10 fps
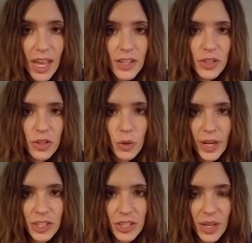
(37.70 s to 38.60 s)
So, the
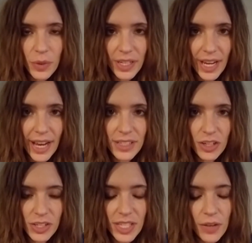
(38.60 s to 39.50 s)
question that we're going to ask
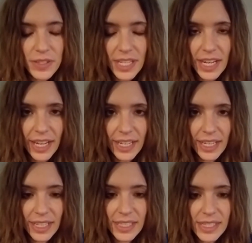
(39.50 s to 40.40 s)
ourselves today
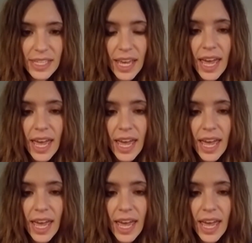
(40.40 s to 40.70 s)
is